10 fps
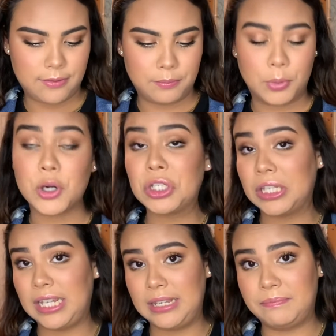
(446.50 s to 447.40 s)

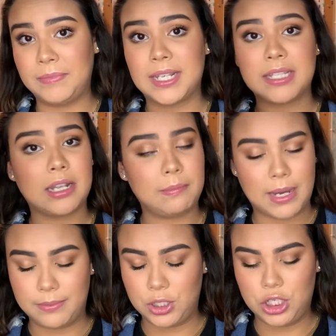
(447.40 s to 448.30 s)
personally that's not in
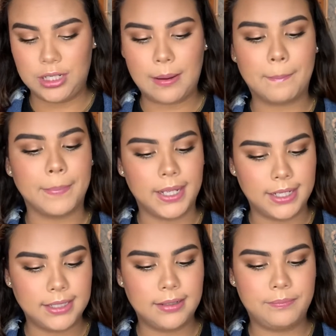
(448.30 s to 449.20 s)
my budget,
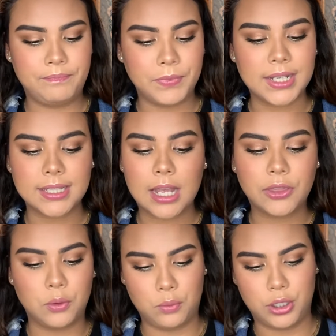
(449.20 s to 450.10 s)
but it's
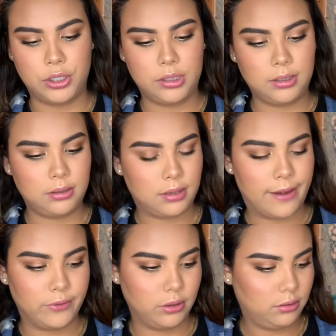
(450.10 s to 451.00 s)
not the worst
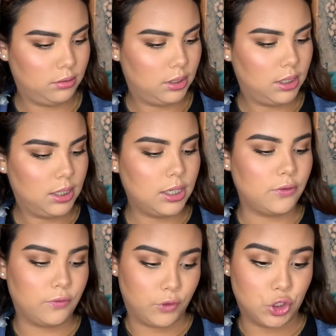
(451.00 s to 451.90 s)
ever
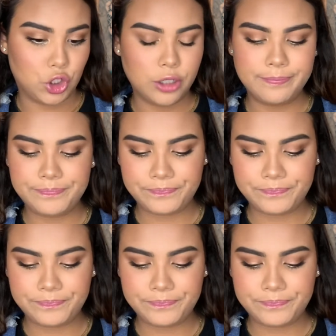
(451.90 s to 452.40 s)
for sure.